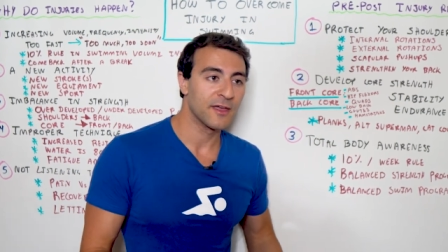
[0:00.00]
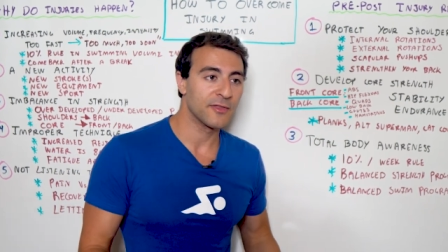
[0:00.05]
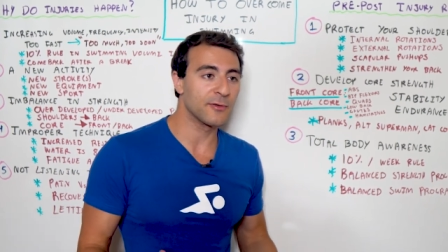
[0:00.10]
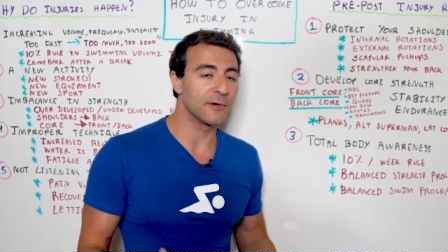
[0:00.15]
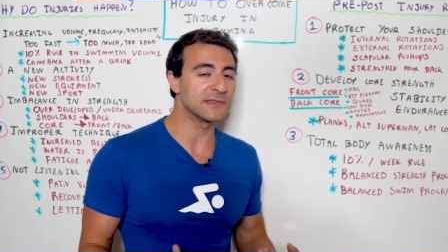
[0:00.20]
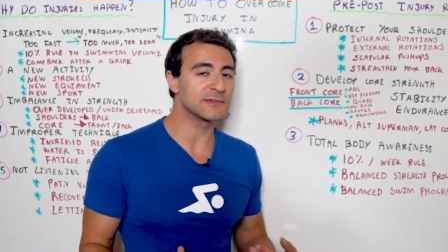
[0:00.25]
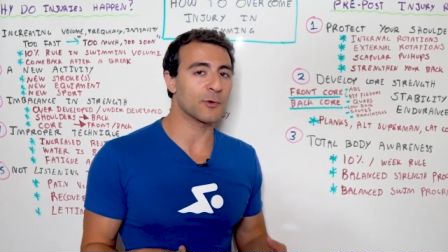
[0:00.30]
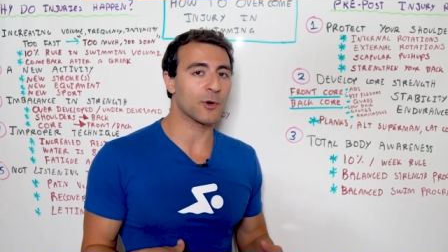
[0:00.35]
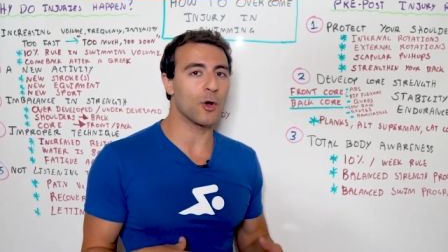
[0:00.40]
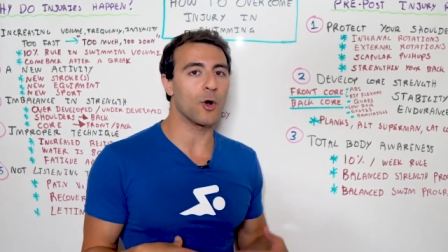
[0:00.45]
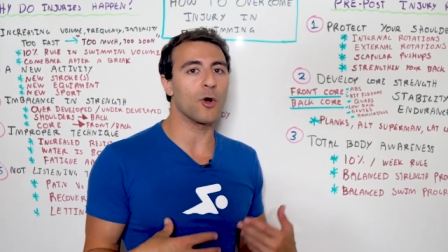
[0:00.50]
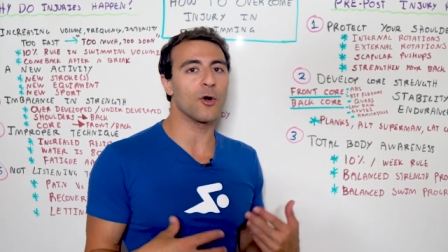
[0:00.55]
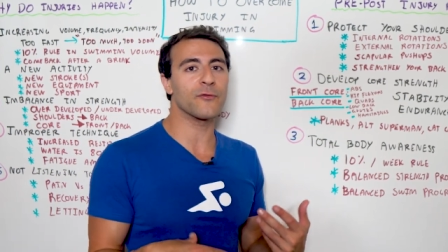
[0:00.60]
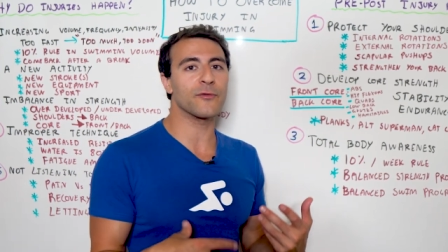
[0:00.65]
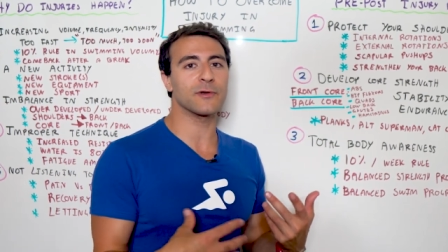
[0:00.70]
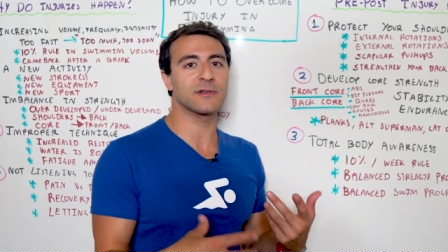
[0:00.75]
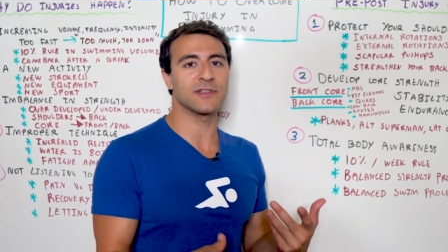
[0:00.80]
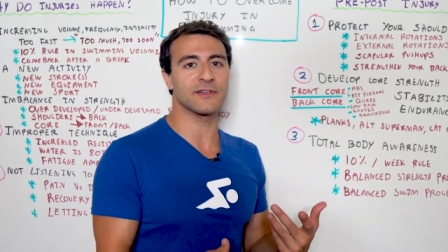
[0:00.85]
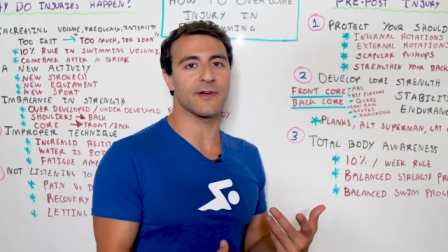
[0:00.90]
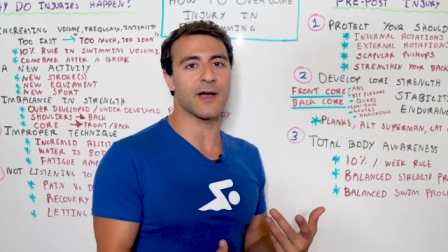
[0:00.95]
Those were
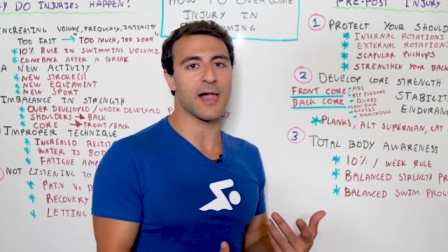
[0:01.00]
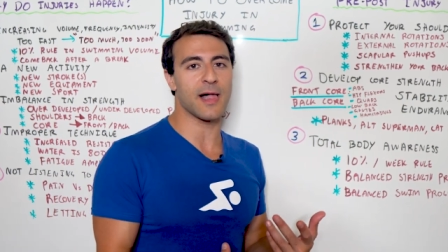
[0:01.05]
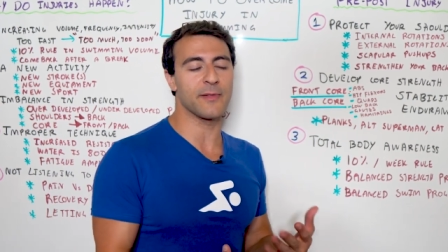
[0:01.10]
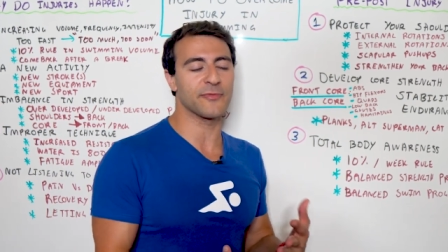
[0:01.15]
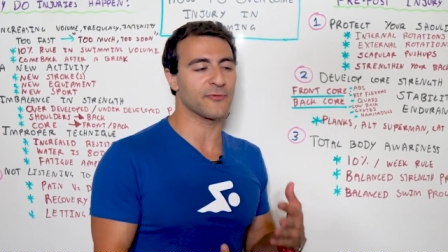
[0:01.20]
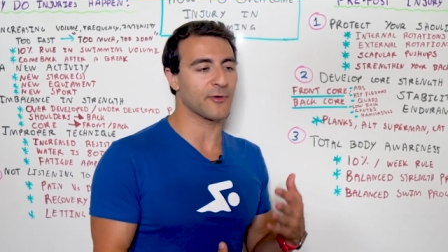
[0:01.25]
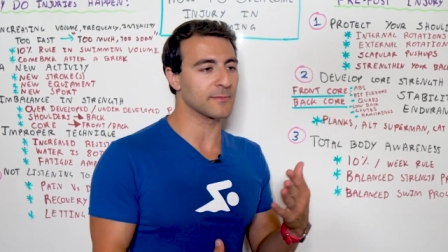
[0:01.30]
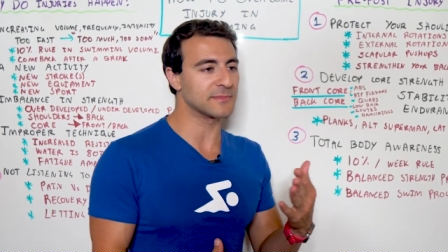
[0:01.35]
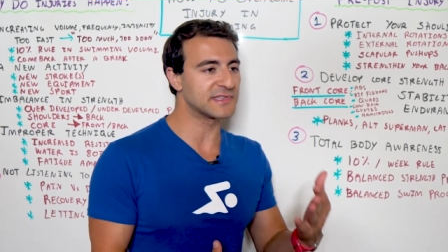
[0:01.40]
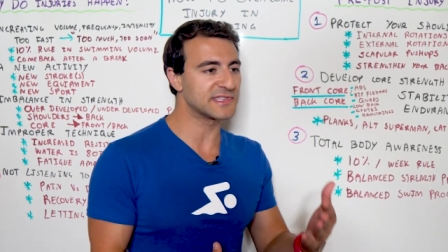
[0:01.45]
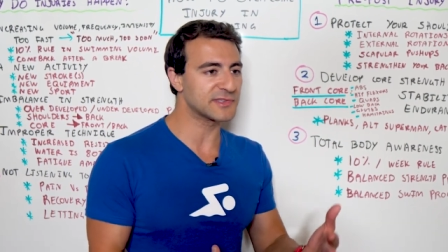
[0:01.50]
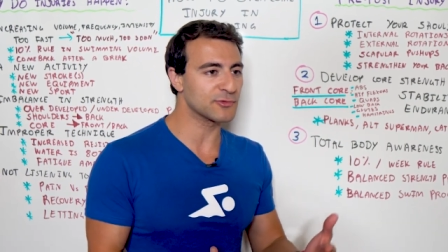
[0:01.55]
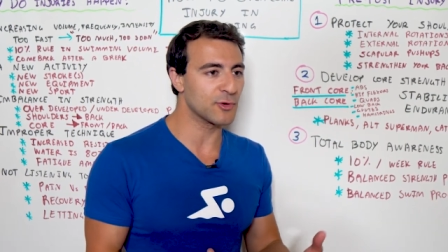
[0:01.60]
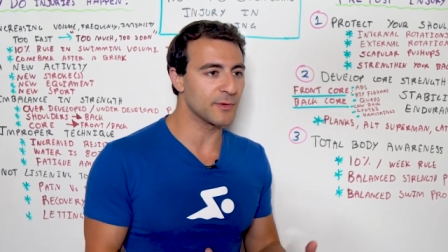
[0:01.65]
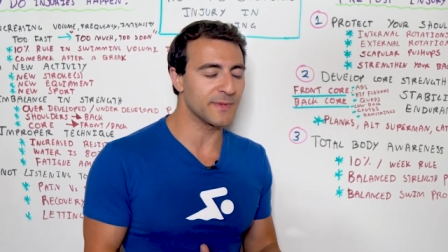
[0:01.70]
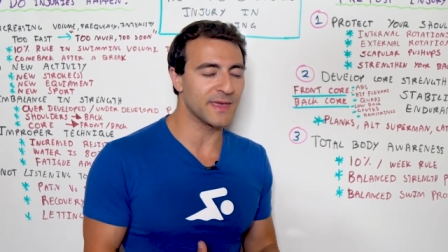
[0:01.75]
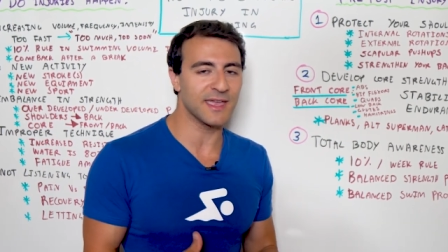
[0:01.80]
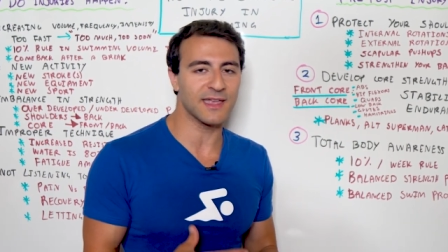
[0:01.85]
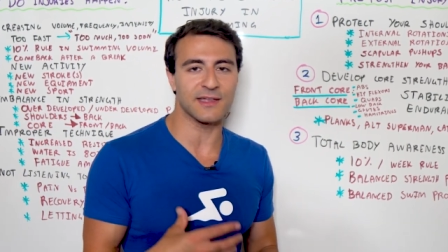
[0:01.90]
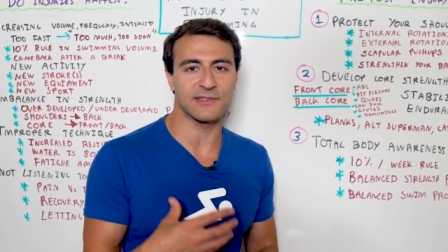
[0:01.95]
overdeveloped from
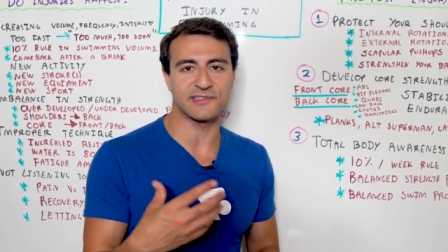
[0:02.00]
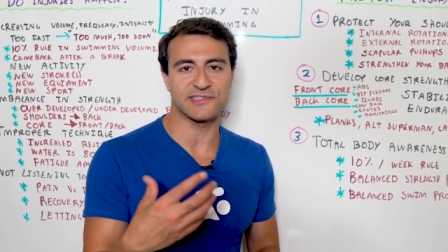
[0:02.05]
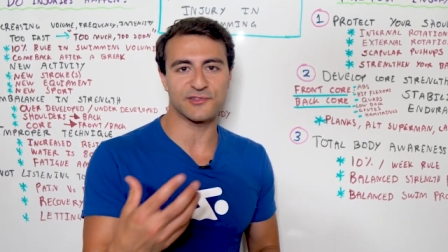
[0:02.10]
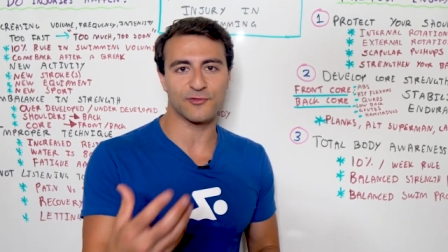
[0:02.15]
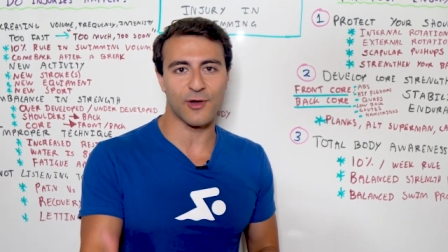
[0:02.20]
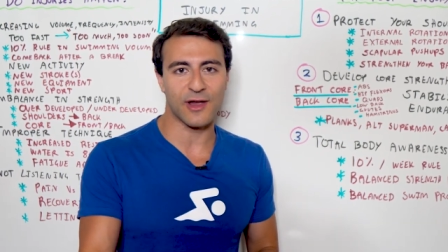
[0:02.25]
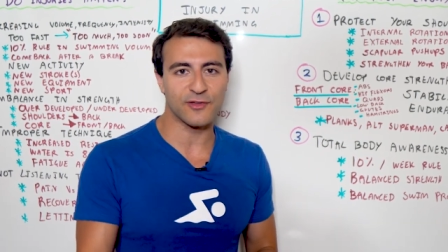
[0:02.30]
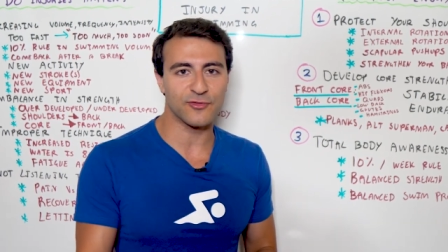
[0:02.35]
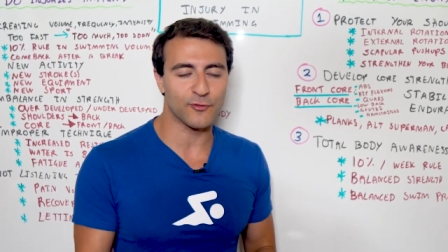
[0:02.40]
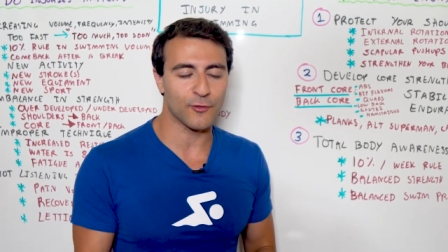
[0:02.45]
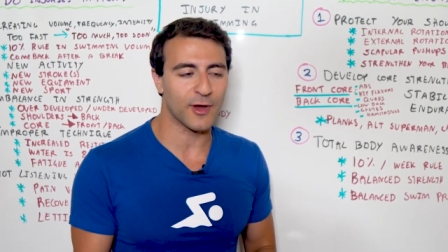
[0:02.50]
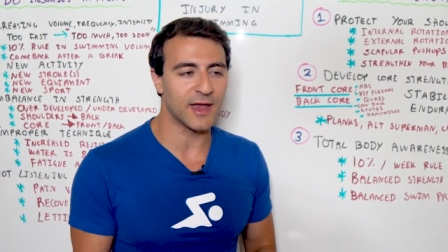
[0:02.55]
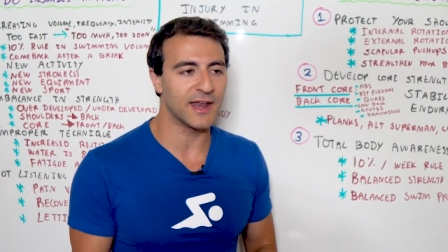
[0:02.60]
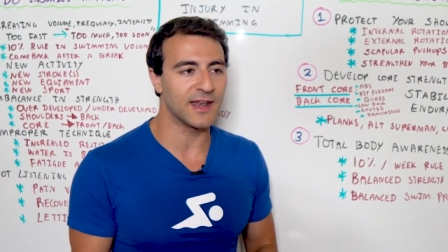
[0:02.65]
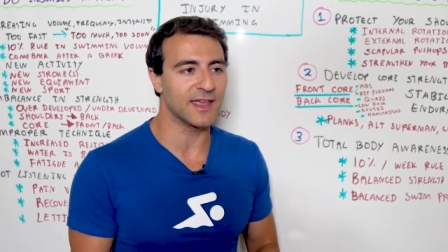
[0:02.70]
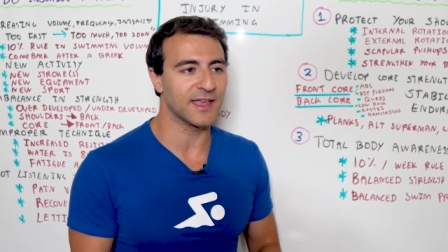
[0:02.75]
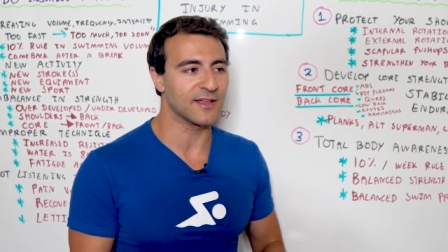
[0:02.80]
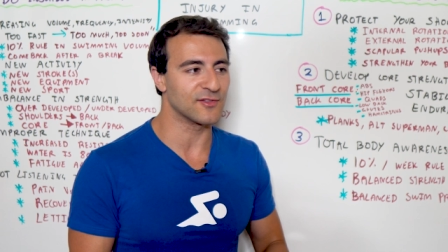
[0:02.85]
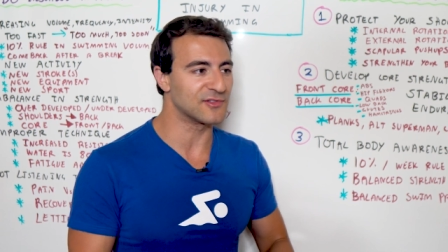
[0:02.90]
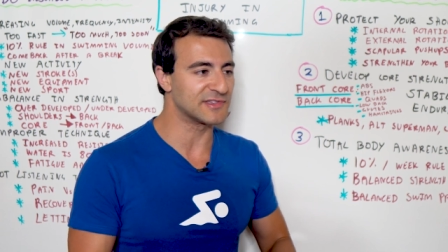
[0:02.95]
swimming and strength
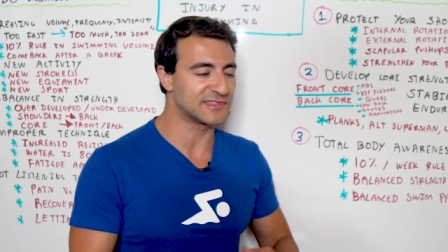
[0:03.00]
training and